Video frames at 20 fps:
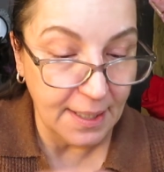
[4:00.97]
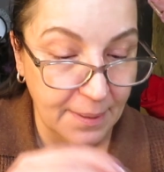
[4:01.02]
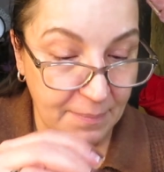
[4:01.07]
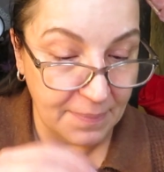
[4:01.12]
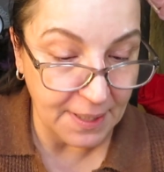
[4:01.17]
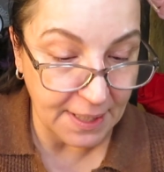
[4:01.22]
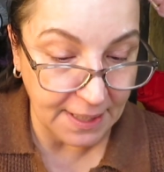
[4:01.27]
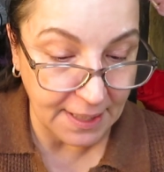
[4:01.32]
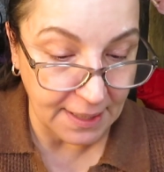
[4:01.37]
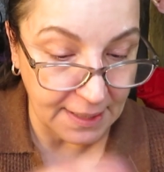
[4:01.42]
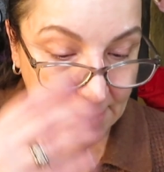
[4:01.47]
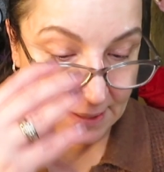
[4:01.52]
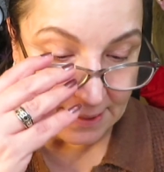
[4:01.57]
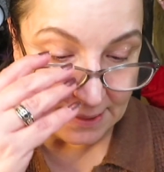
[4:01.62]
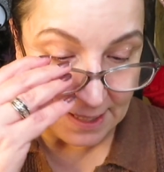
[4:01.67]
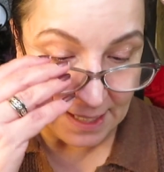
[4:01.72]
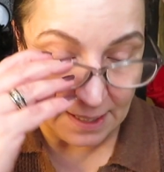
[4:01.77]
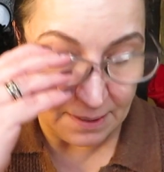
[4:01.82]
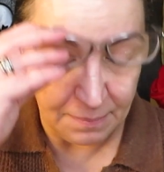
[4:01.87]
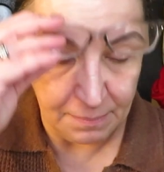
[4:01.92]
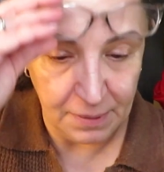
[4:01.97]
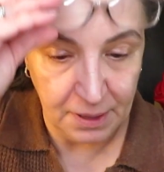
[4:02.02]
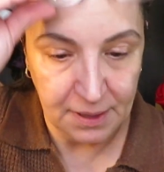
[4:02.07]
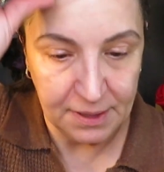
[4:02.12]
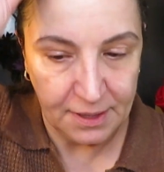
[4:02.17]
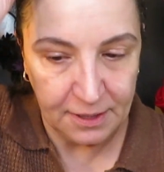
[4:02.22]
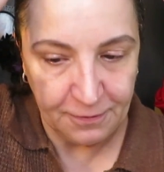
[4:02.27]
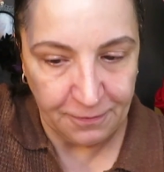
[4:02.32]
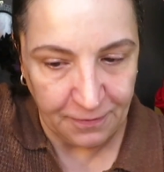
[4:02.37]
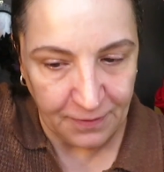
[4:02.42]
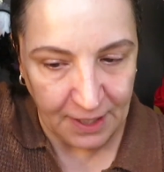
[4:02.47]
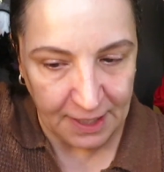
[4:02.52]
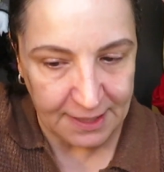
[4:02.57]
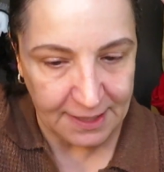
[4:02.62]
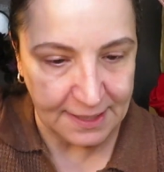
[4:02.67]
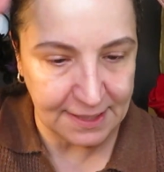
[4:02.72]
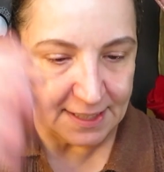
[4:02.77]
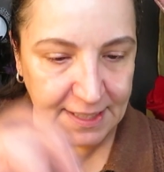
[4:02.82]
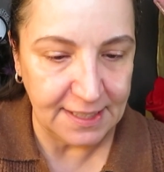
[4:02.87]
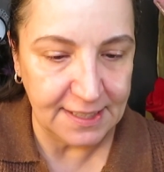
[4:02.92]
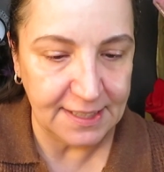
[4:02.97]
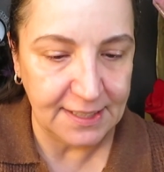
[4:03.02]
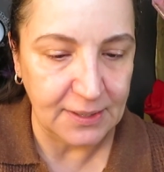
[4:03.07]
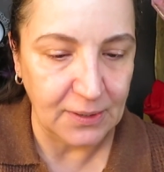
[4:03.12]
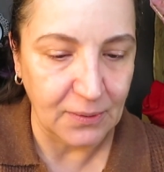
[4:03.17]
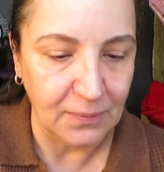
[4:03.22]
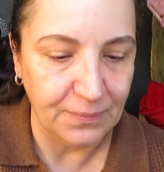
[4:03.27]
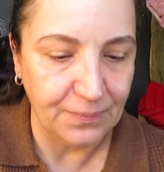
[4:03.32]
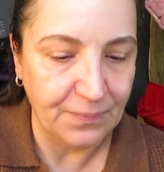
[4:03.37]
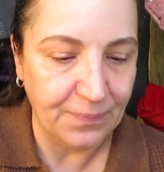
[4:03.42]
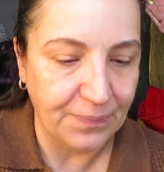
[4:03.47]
because it emulsifies it. So